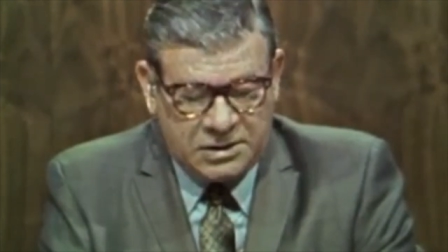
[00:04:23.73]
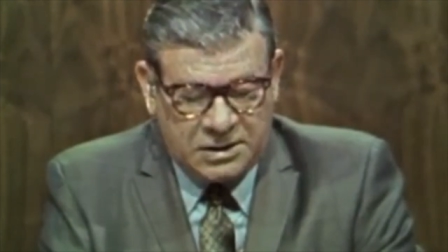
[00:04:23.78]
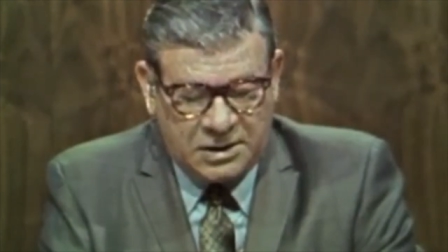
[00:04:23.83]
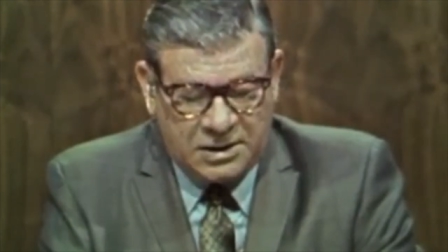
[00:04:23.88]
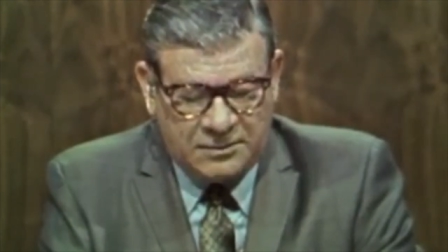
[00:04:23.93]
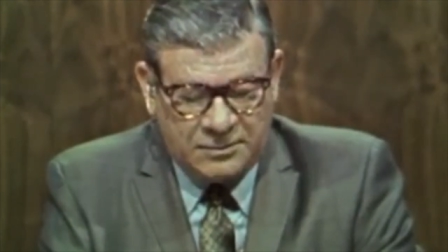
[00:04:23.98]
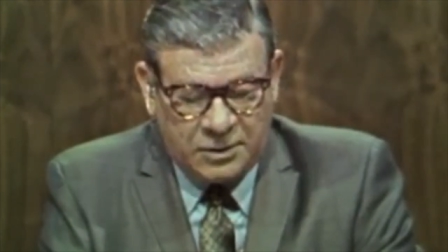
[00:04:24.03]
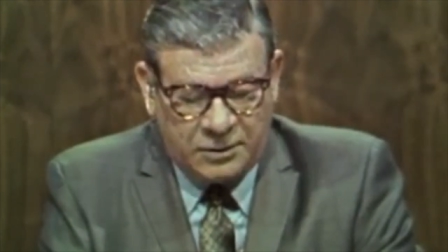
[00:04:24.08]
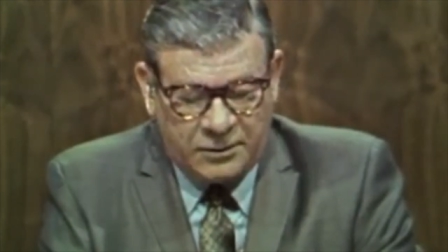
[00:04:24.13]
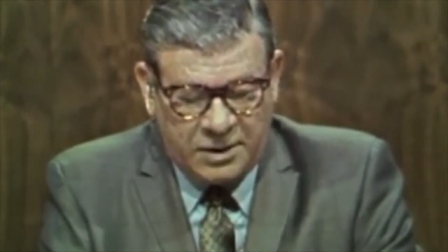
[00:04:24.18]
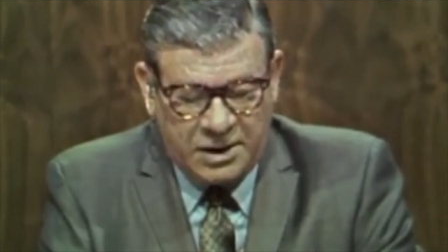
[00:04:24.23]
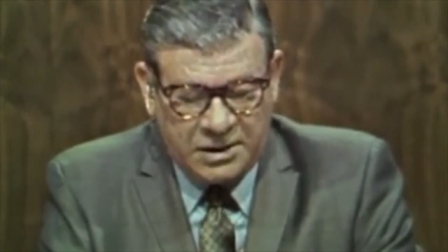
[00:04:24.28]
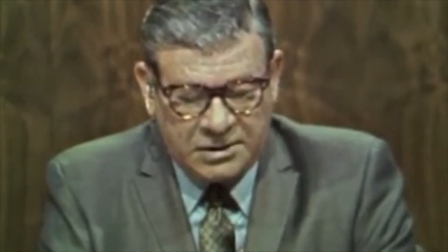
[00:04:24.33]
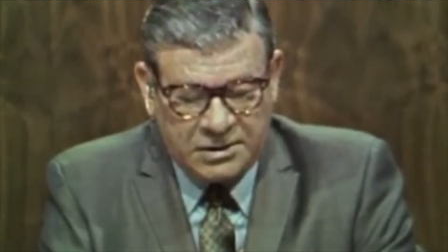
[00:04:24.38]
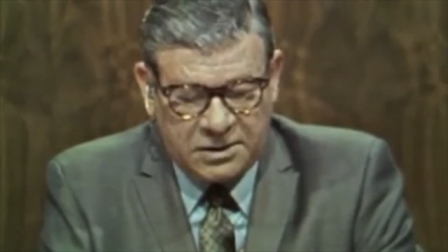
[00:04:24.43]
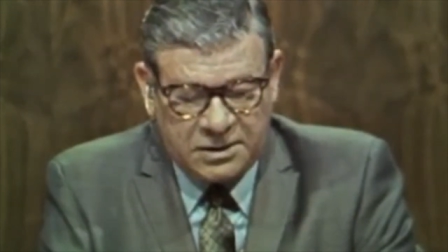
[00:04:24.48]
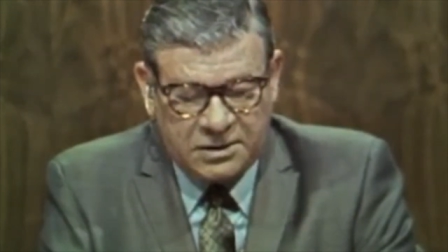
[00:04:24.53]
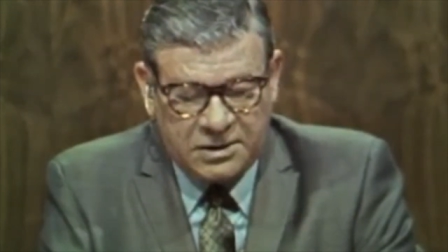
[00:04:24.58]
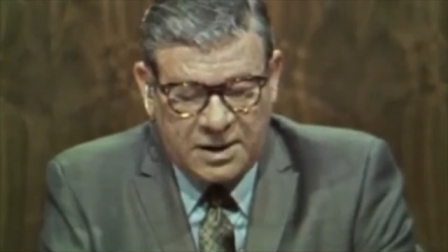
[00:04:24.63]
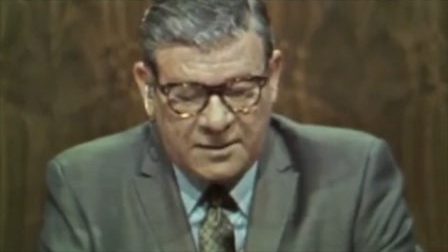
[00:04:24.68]
Club arranged
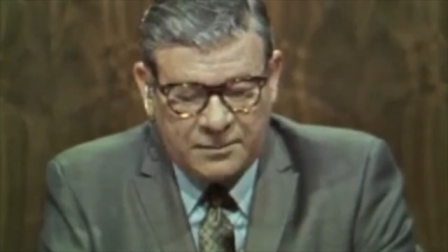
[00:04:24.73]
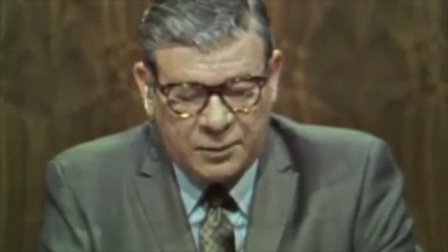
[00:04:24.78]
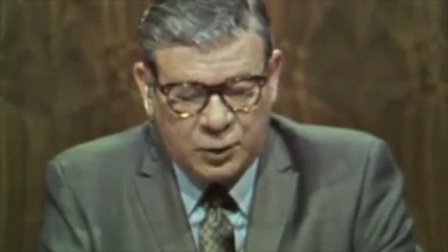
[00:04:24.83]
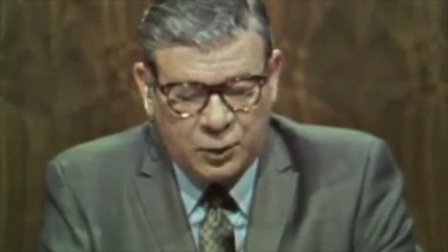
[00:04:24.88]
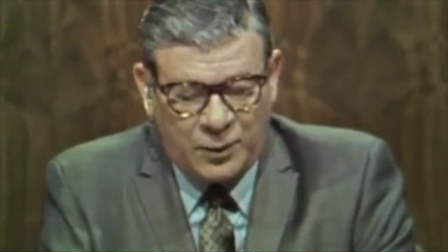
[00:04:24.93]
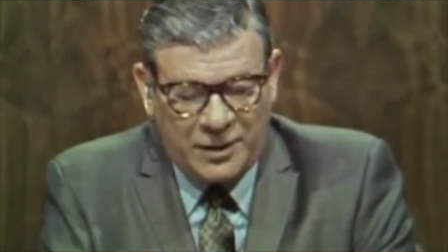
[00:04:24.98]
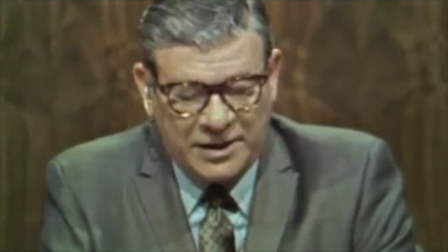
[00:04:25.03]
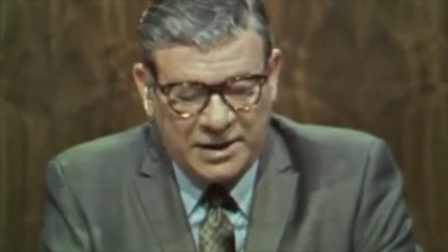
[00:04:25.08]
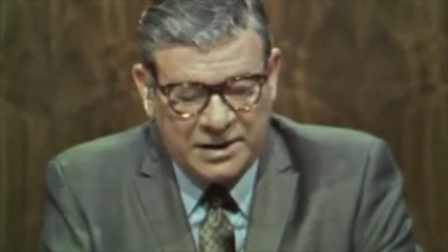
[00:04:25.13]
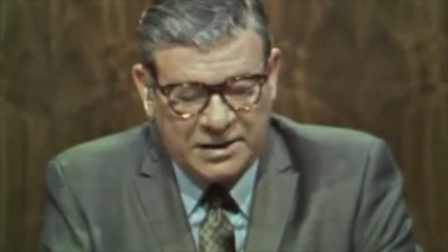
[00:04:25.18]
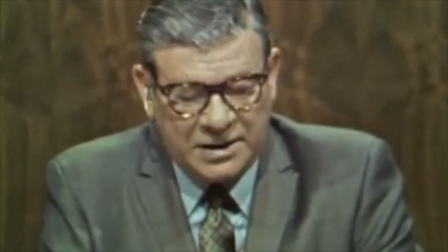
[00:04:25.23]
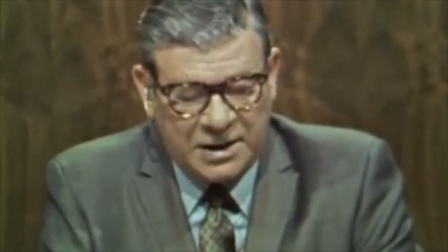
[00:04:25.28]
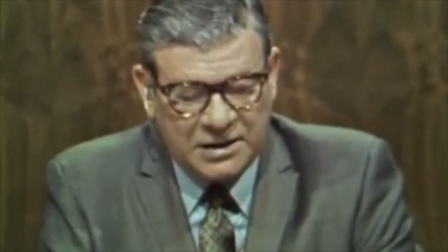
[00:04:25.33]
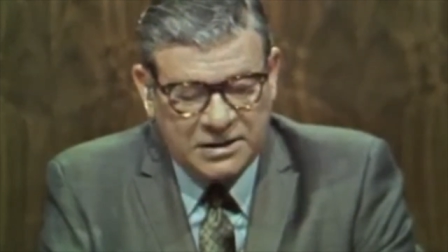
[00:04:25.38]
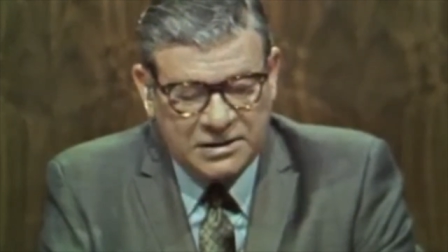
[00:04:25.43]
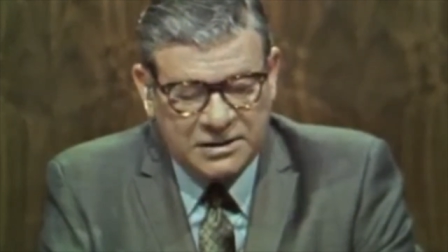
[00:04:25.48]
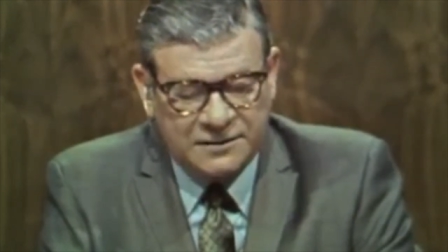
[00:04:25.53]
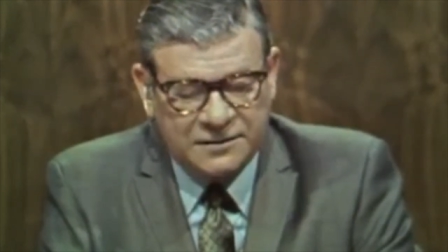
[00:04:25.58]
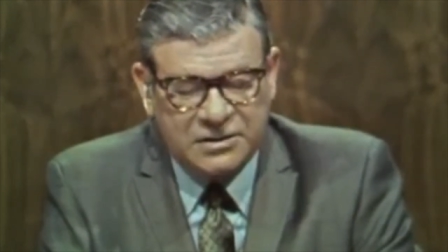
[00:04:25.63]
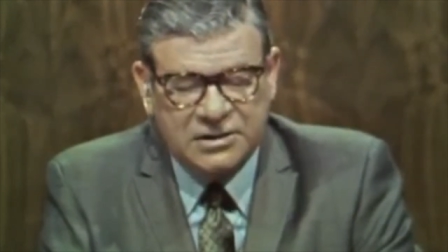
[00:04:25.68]
to dump 20
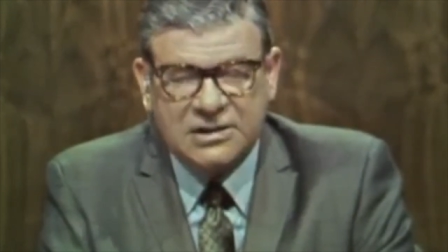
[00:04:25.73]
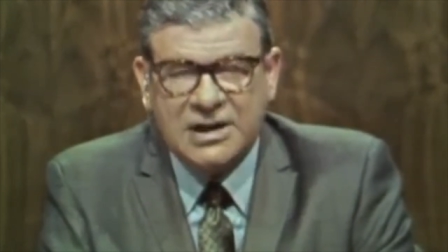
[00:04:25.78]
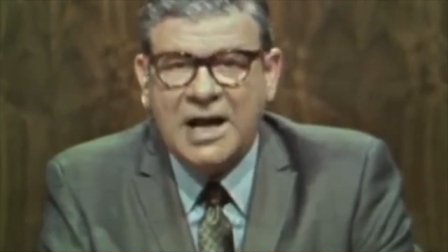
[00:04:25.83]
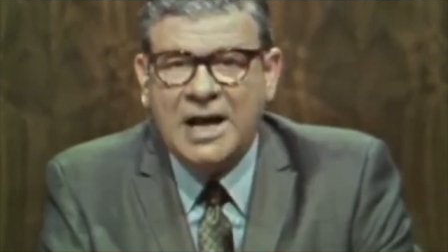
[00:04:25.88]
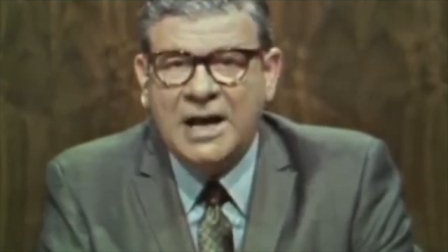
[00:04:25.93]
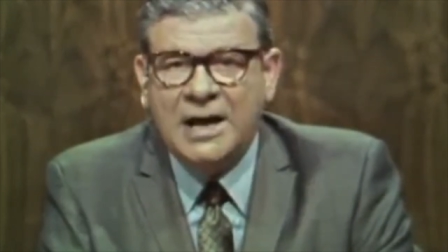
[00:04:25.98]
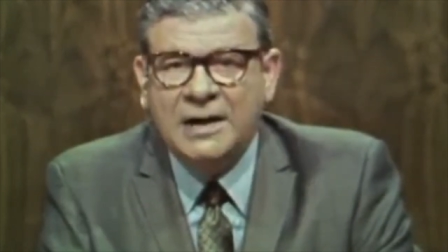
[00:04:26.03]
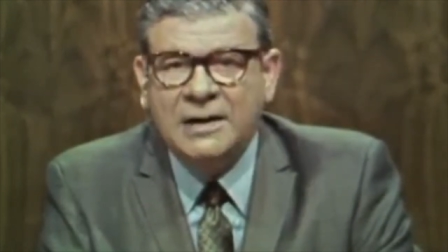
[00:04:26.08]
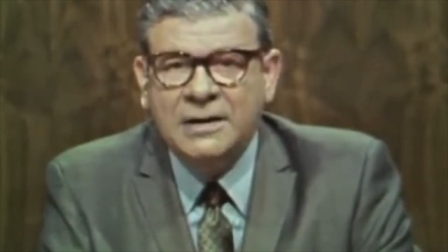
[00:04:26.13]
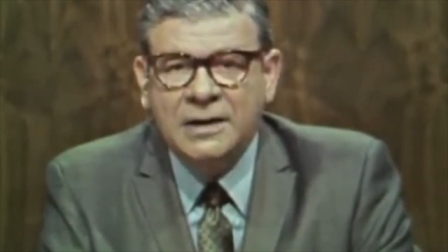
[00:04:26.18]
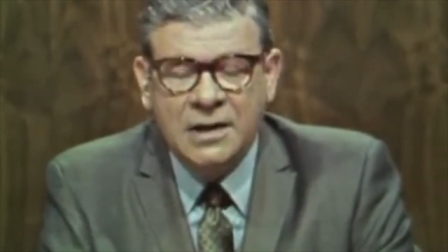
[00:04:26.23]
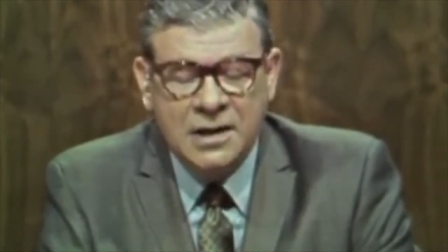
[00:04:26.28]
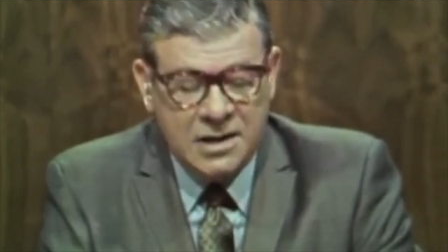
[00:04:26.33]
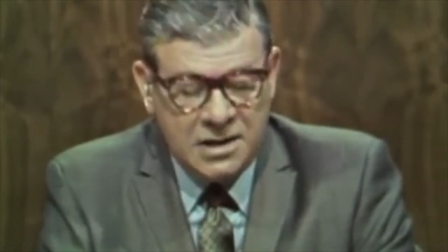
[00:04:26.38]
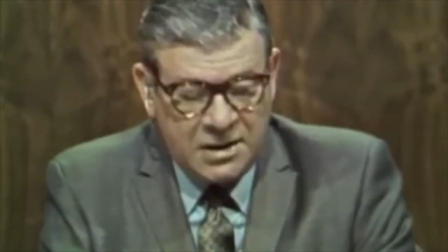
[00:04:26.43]
tons of sand